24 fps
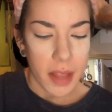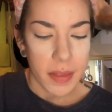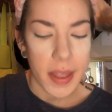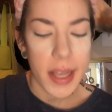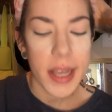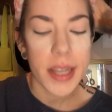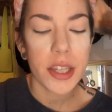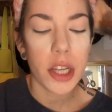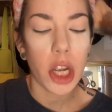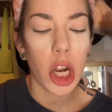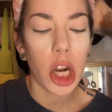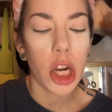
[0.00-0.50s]

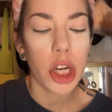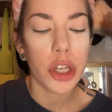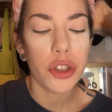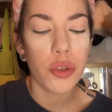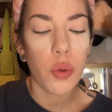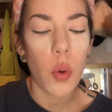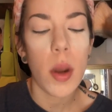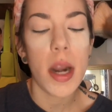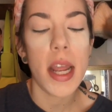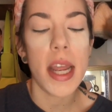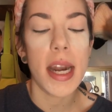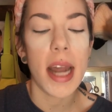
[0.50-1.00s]
These are
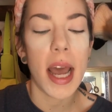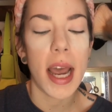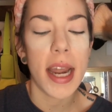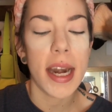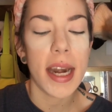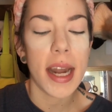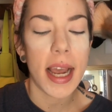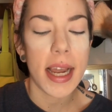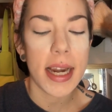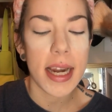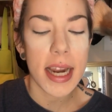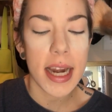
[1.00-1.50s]

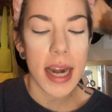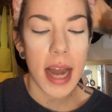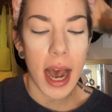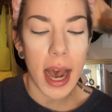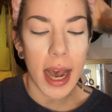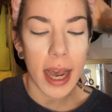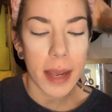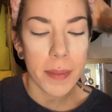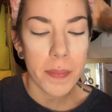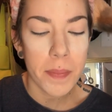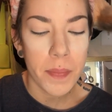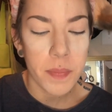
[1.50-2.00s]

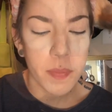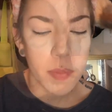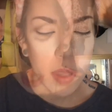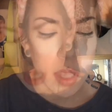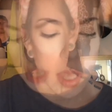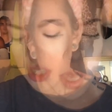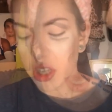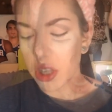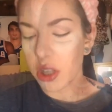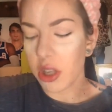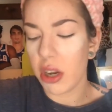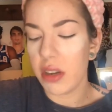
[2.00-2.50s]
$29.99.
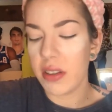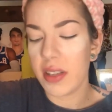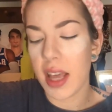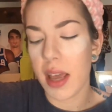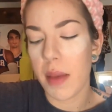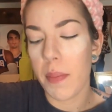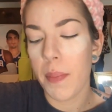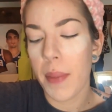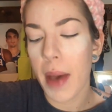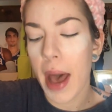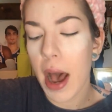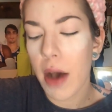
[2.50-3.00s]
So there's
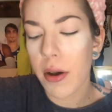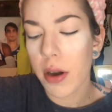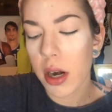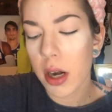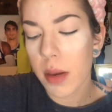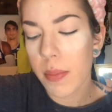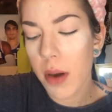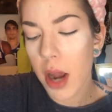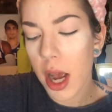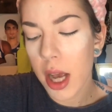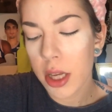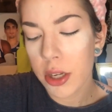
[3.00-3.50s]
a
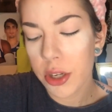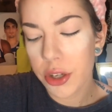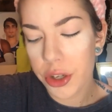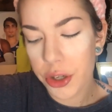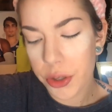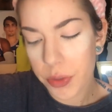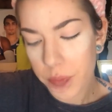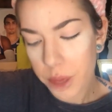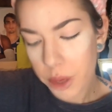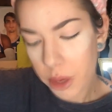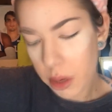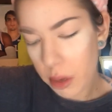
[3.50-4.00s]
powder
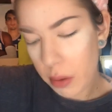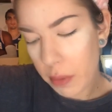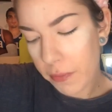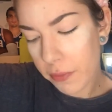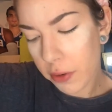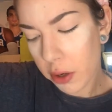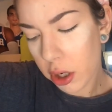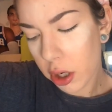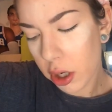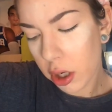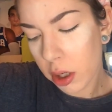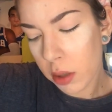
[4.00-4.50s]
brush, good
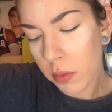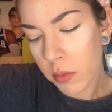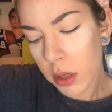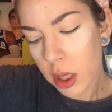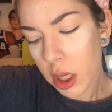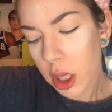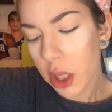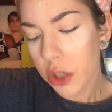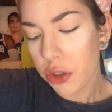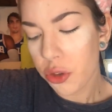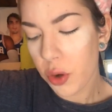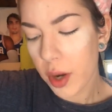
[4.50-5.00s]
for
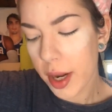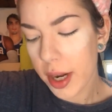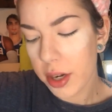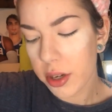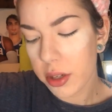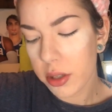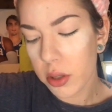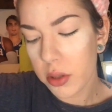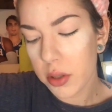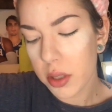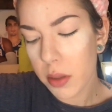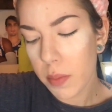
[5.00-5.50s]

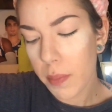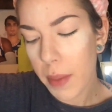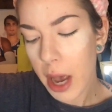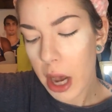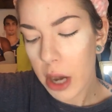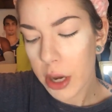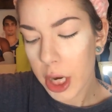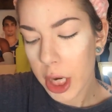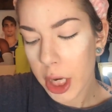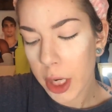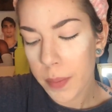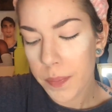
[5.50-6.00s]
translucent
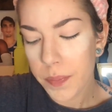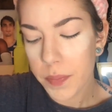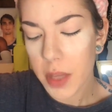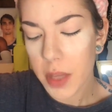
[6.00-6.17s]
powder,